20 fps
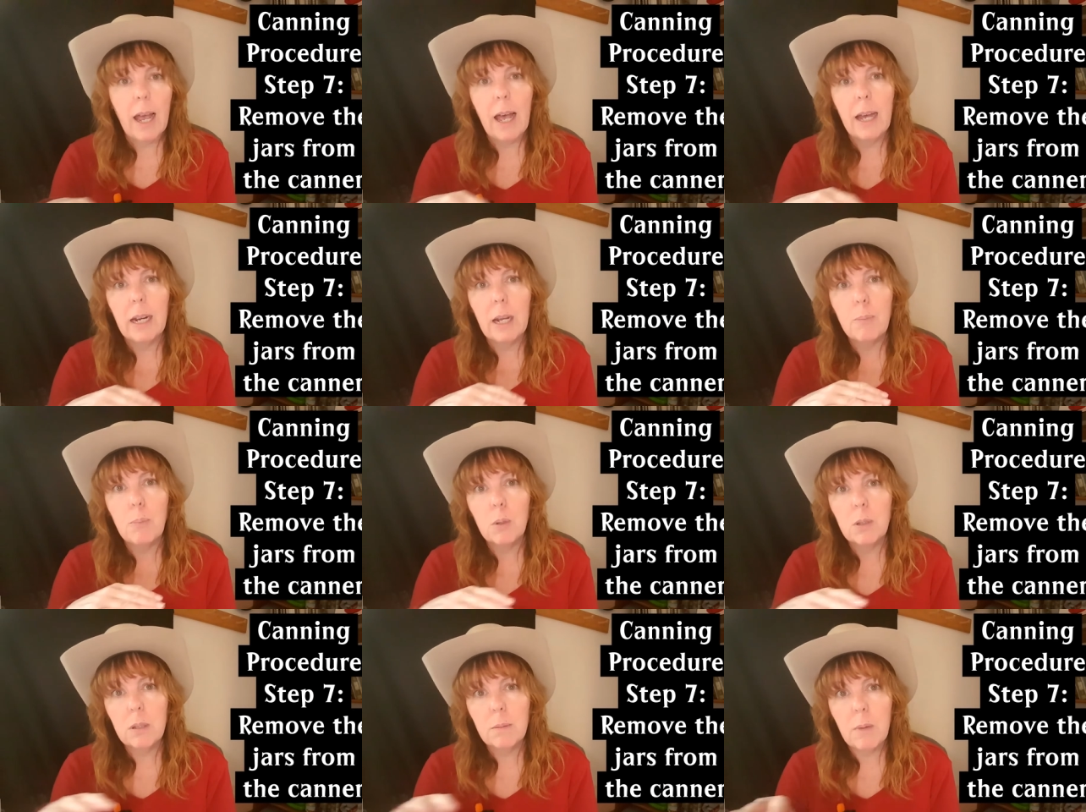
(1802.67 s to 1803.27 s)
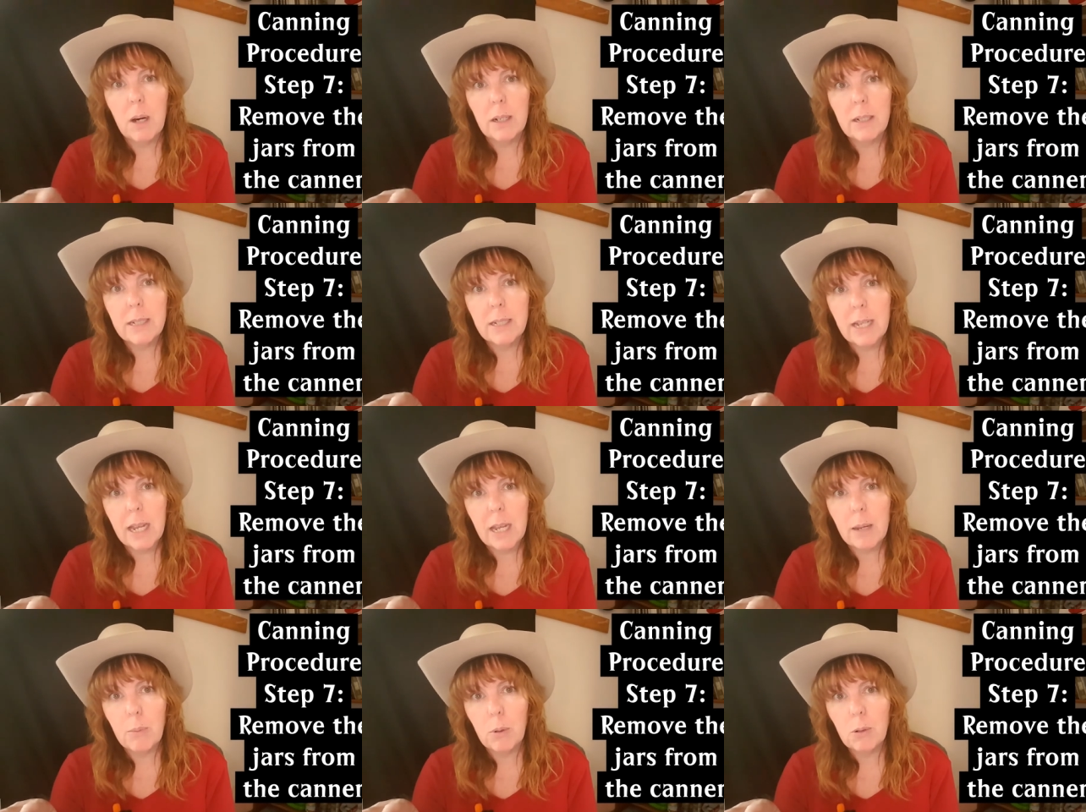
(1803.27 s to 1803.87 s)
and I put them on a
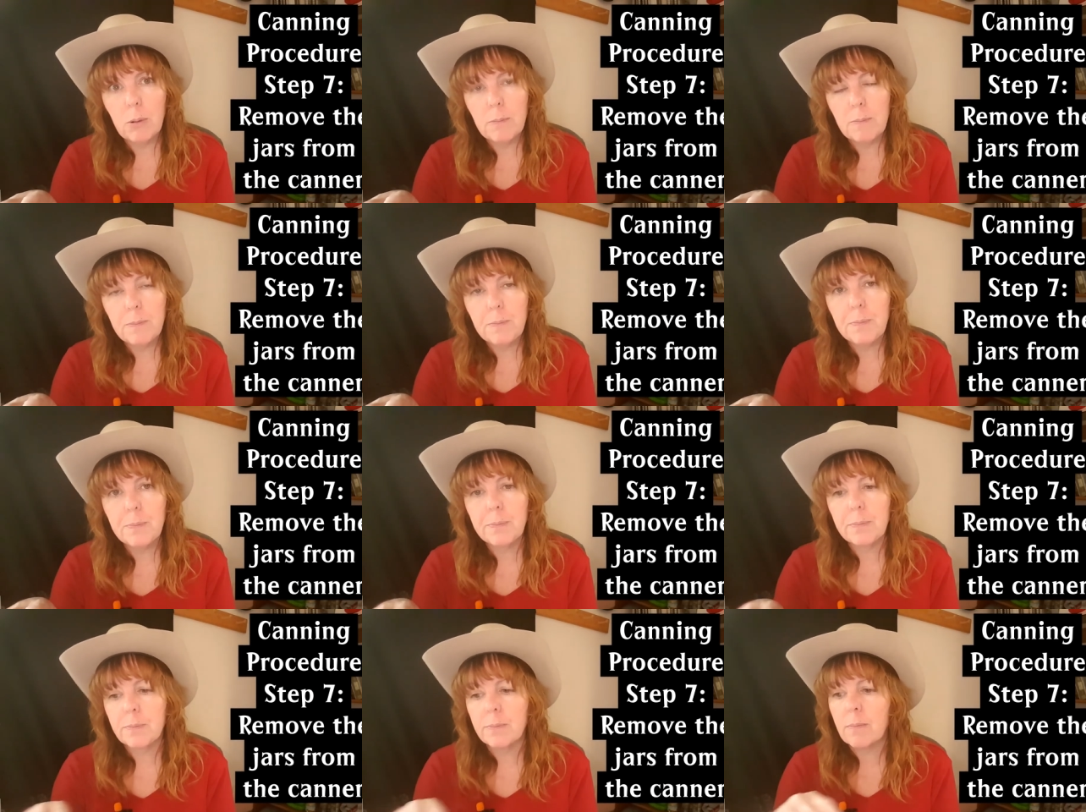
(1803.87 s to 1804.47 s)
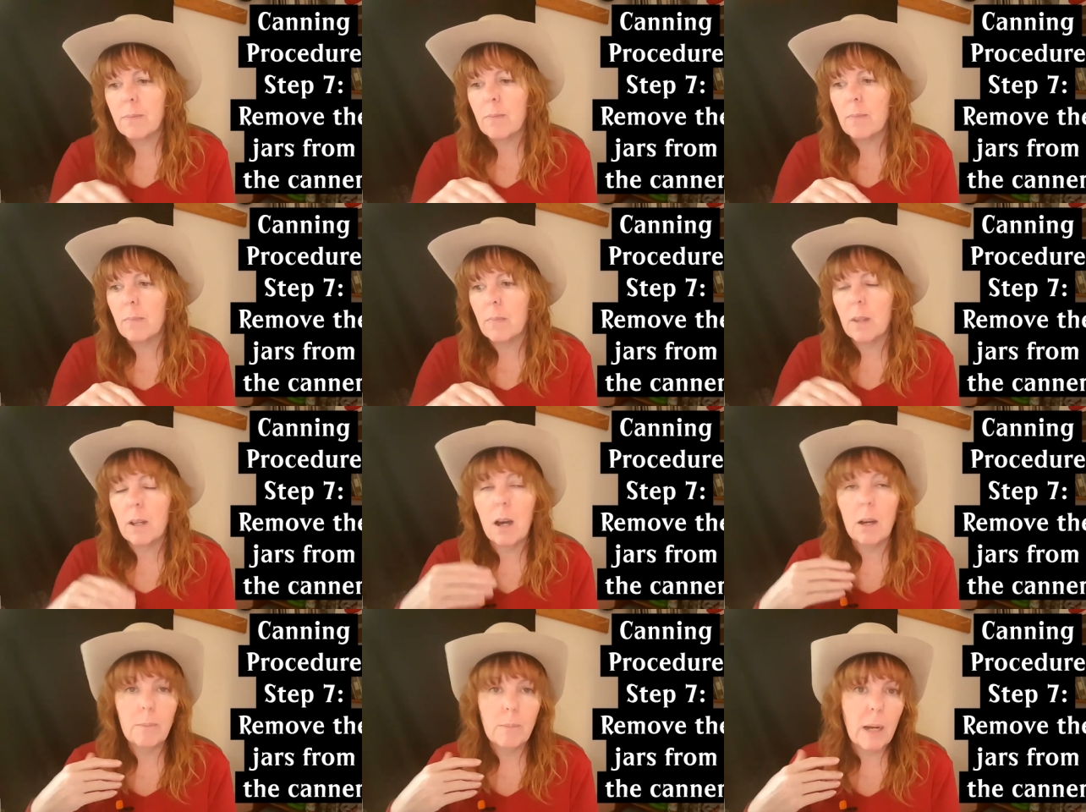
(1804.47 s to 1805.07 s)
table,
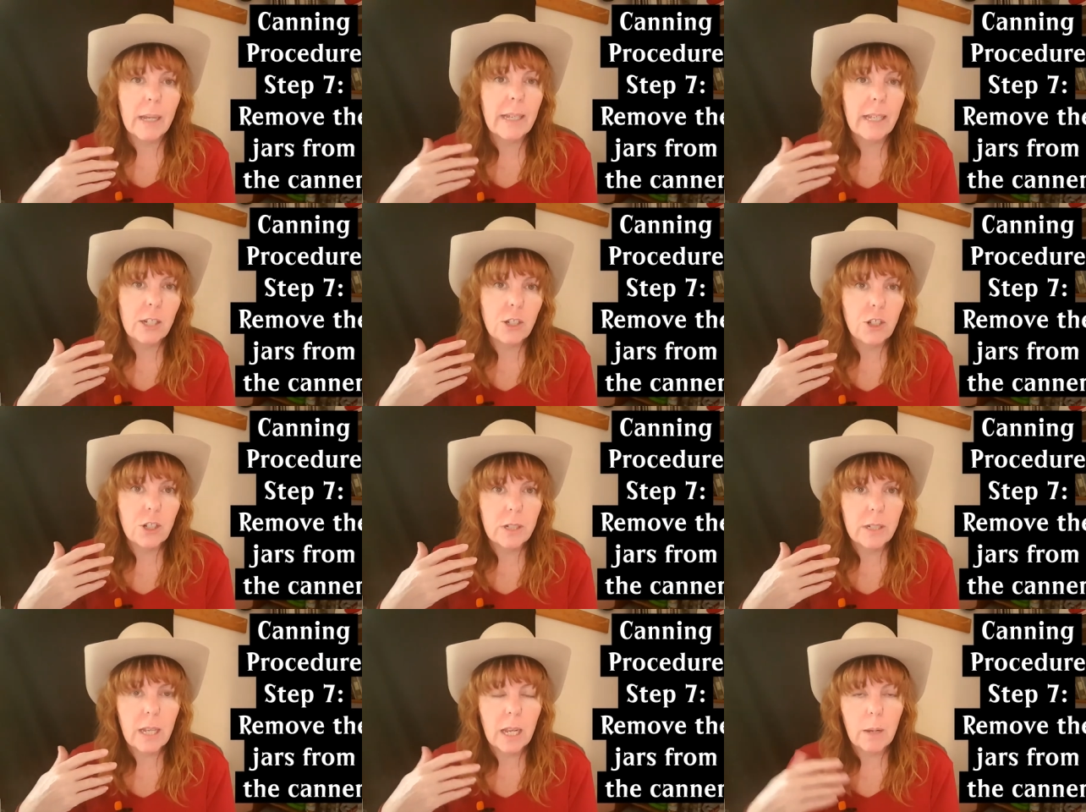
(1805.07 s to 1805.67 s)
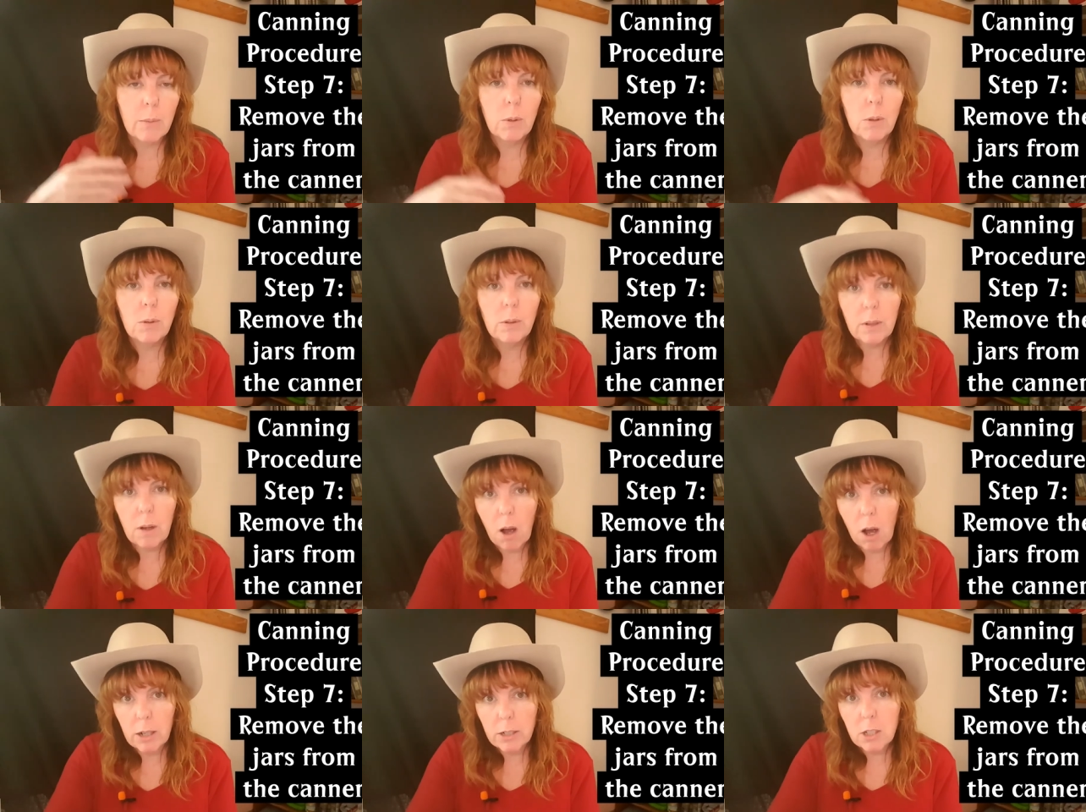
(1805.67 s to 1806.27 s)
on my kitchen table,
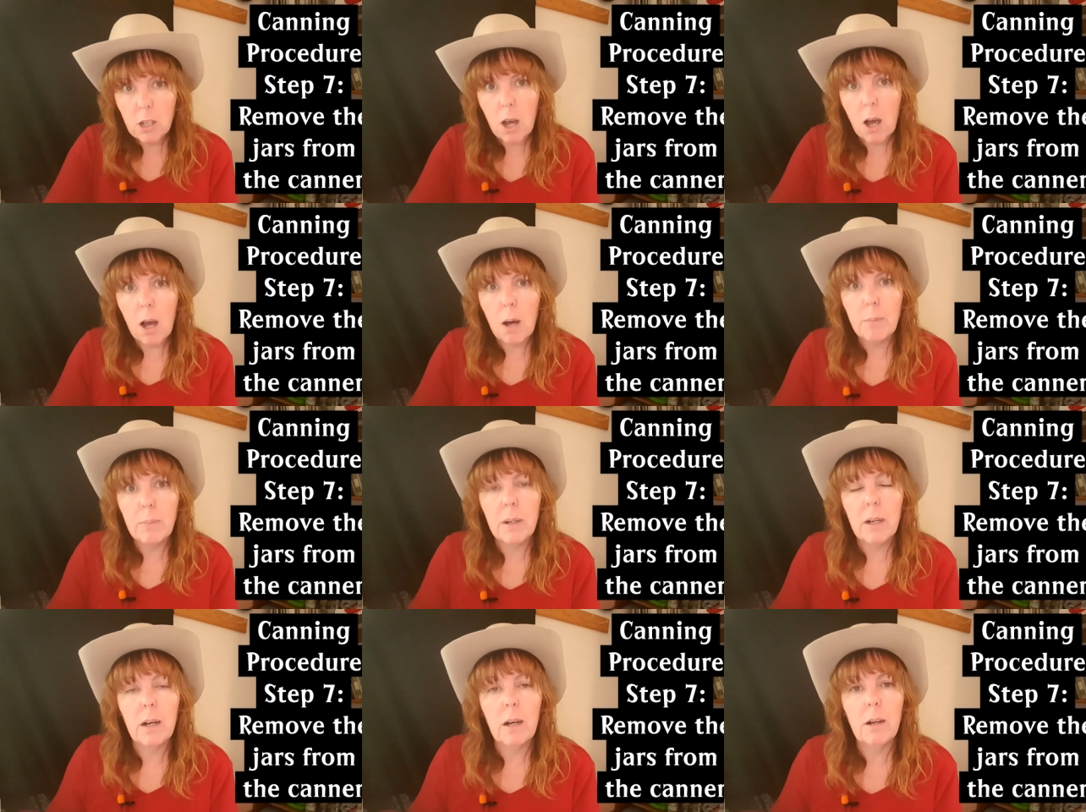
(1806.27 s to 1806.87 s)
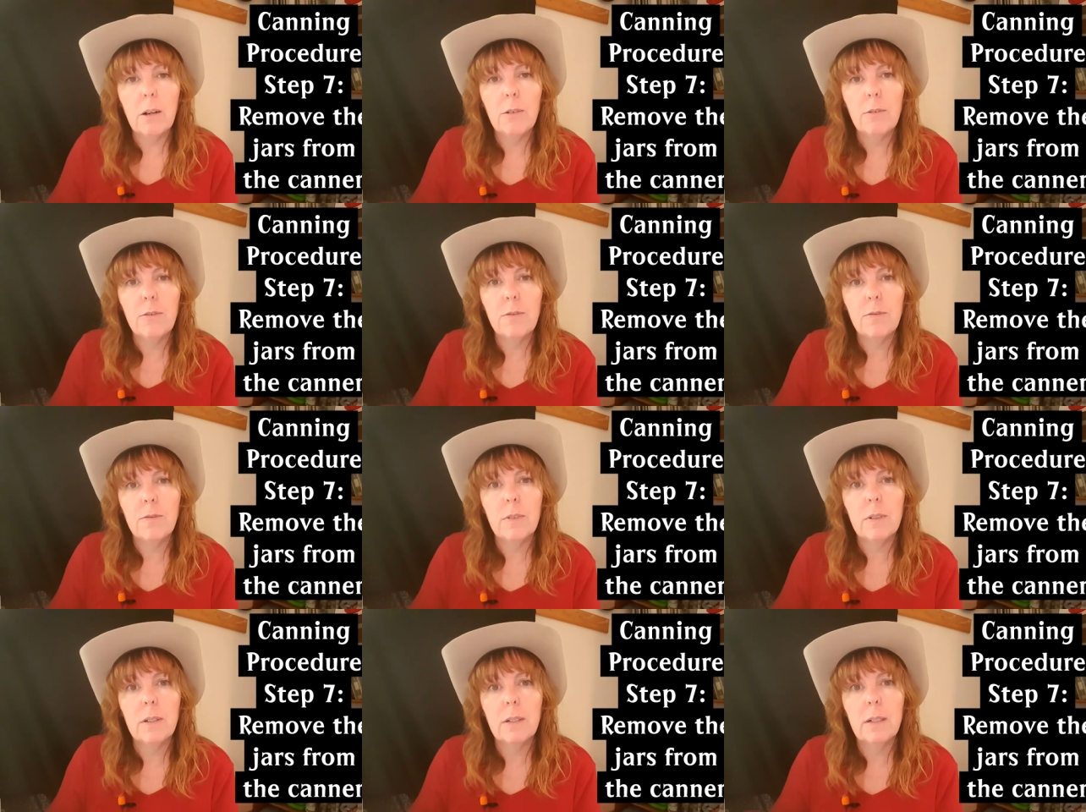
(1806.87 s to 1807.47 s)
on top of
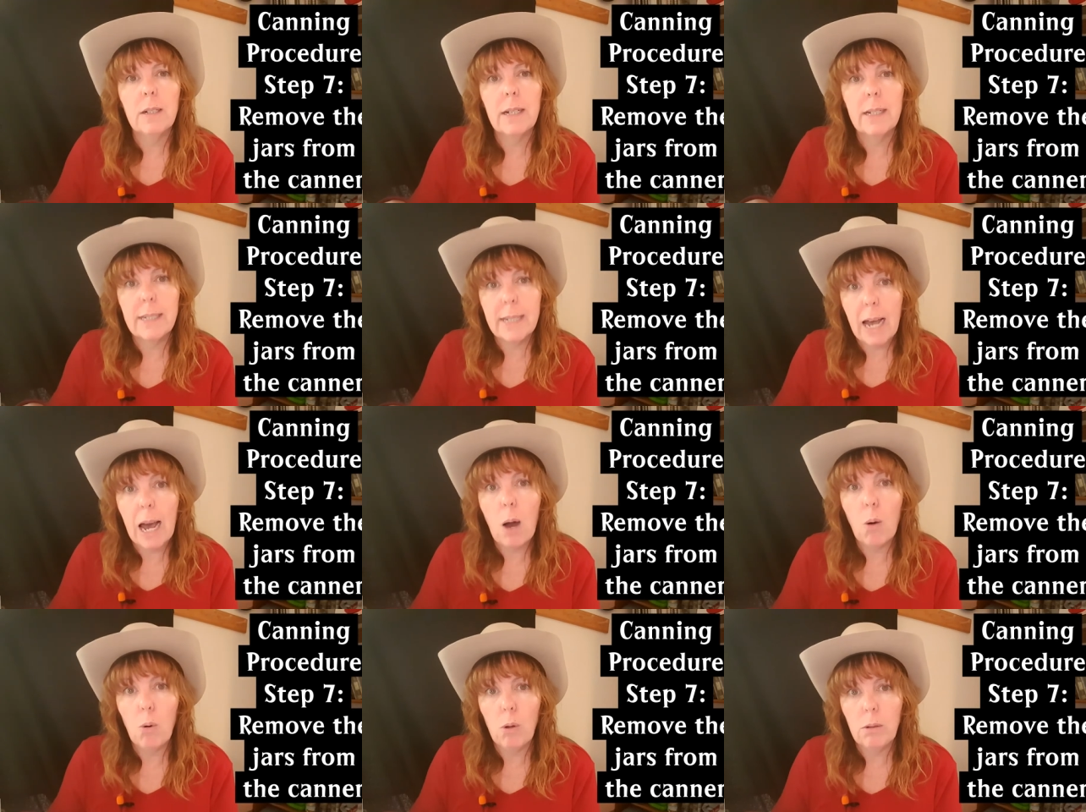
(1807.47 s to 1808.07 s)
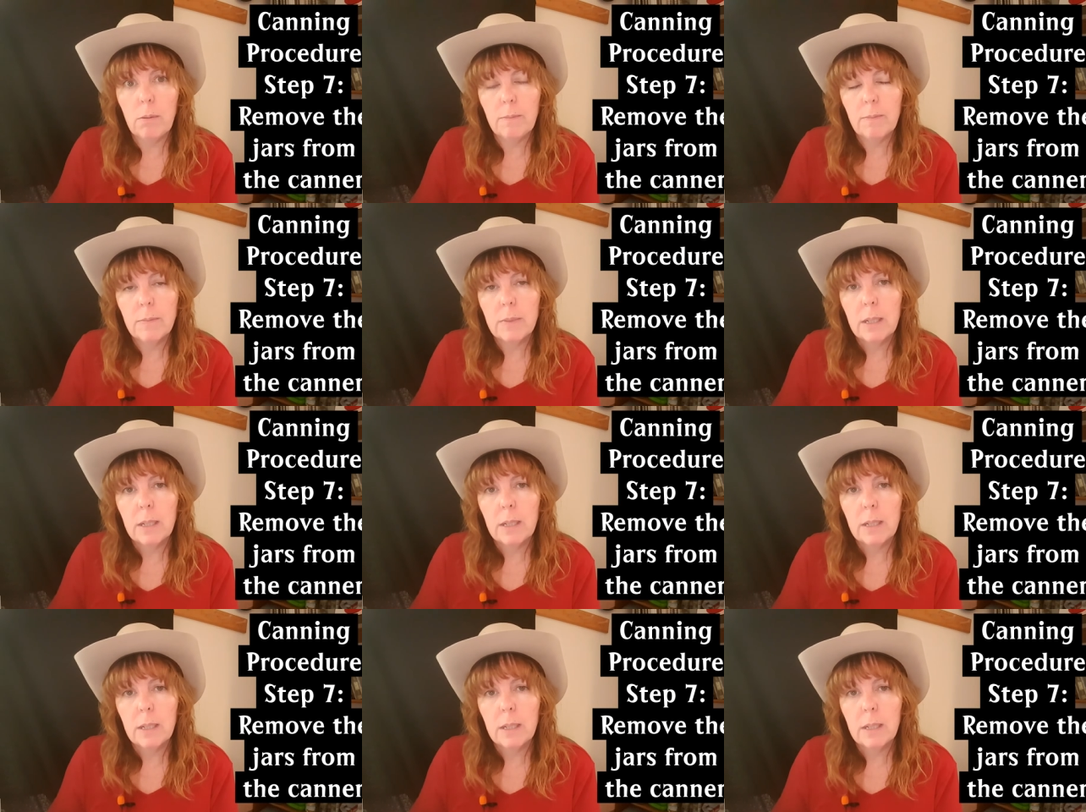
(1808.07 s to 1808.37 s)
a towel.